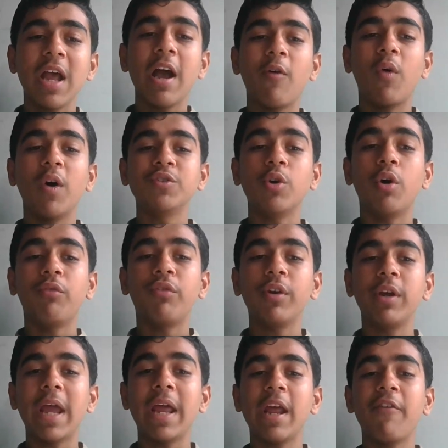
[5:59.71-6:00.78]
was
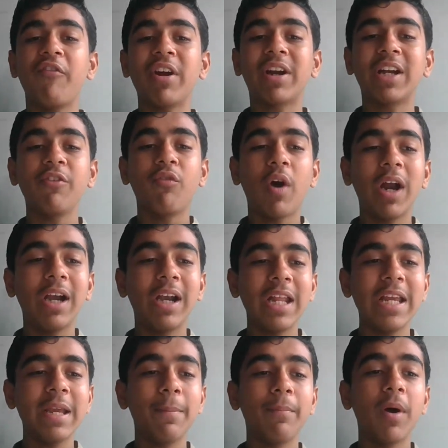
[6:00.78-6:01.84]
often an effective,
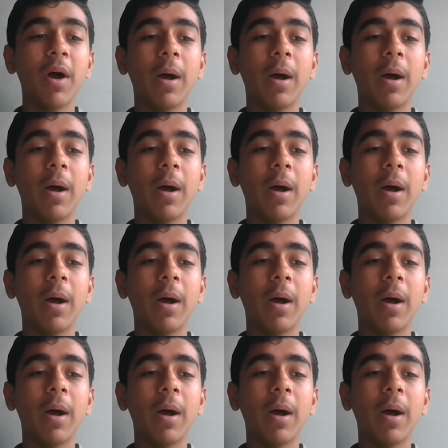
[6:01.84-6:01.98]
widely